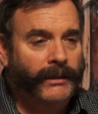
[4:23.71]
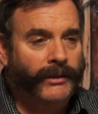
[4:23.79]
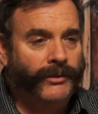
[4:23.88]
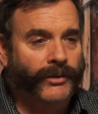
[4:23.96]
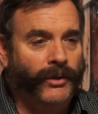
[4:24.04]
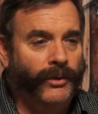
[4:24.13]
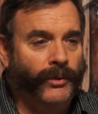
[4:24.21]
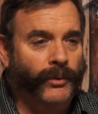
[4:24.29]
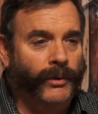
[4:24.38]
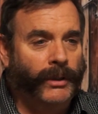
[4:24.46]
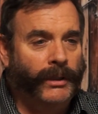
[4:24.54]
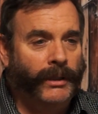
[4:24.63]

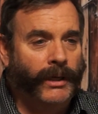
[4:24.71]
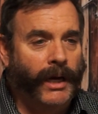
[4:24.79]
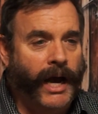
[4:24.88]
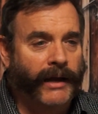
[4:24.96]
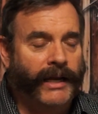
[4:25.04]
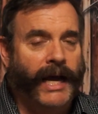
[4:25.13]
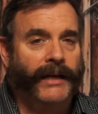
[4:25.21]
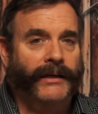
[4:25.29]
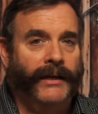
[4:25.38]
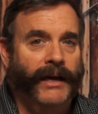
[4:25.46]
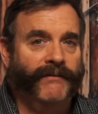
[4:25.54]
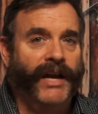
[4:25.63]
So I've
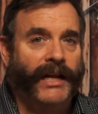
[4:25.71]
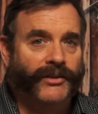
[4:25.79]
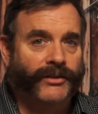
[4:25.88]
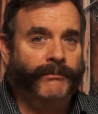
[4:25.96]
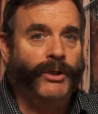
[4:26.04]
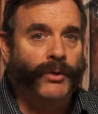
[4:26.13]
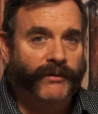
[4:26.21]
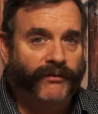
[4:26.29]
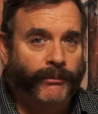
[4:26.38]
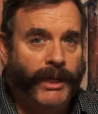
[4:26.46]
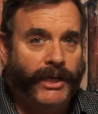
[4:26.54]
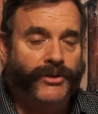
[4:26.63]
gotten some new
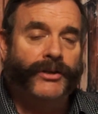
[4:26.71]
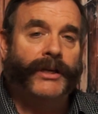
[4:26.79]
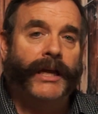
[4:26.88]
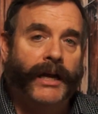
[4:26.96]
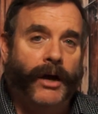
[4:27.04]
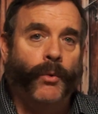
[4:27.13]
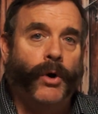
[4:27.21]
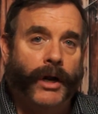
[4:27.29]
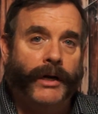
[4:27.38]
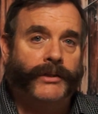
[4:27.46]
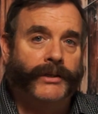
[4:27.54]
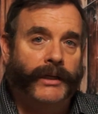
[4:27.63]
information, and I
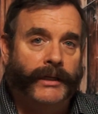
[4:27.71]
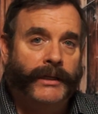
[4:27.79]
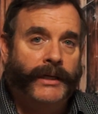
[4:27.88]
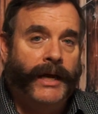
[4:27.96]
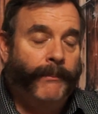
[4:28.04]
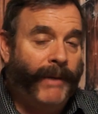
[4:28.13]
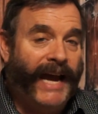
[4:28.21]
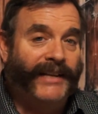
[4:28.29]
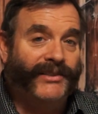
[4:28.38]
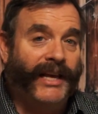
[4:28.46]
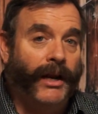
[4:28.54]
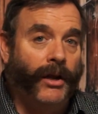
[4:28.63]
wanted to
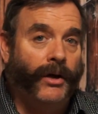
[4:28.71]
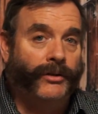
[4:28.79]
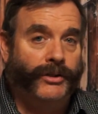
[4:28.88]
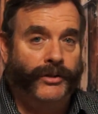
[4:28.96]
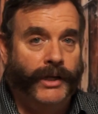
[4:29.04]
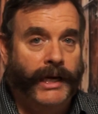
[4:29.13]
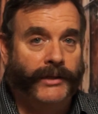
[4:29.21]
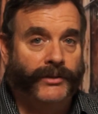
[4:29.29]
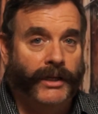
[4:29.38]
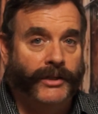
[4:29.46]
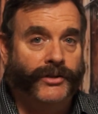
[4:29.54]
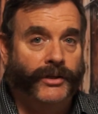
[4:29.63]
pass that along to you guys
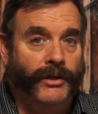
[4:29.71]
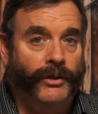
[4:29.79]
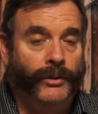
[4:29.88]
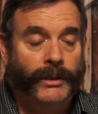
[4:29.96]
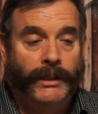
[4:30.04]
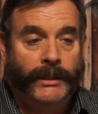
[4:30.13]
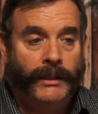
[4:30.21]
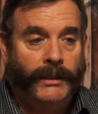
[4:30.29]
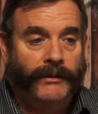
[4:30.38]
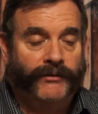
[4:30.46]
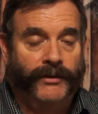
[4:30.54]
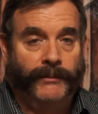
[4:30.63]
and let you know,
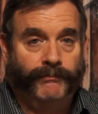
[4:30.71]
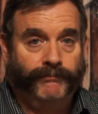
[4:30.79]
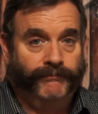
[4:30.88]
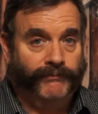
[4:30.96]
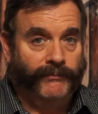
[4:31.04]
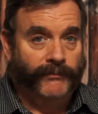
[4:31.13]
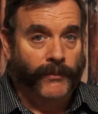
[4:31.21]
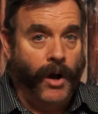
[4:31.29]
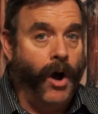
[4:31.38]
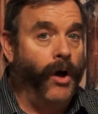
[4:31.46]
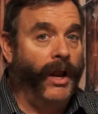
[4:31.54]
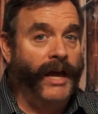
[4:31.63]
from
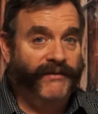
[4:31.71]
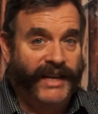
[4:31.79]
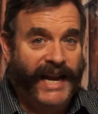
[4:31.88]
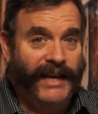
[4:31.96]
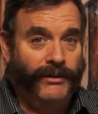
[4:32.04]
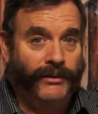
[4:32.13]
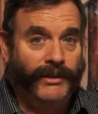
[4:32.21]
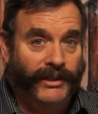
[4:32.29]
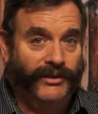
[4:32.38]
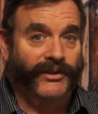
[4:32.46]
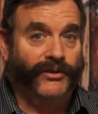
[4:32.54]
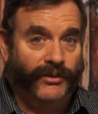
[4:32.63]
all I've gathered,
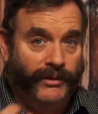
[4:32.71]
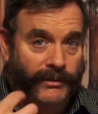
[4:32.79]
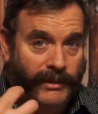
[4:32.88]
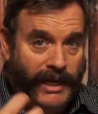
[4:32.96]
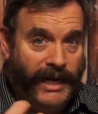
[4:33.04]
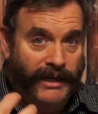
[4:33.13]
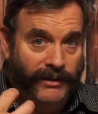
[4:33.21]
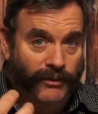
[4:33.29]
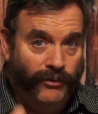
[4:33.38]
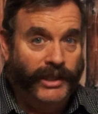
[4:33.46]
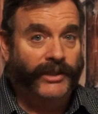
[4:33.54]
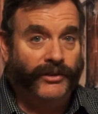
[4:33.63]
this is kind of the
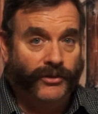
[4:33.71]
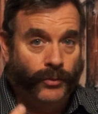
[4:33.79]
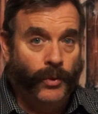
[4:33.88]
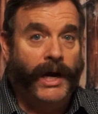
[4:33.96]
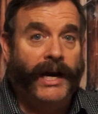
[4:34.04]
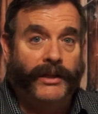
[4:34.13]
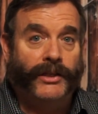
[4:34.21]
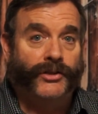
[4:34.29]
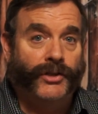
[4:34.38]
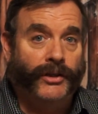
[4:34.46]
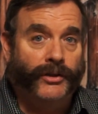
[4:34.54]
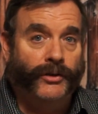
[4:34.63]
reasons why they
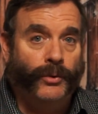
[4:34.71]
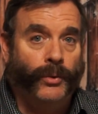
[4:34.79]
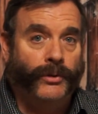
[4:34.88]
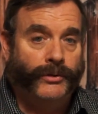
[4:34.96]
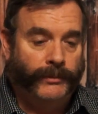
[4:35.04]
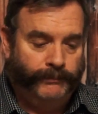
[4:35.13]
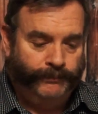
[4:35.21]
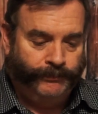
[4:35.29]
shut their doors.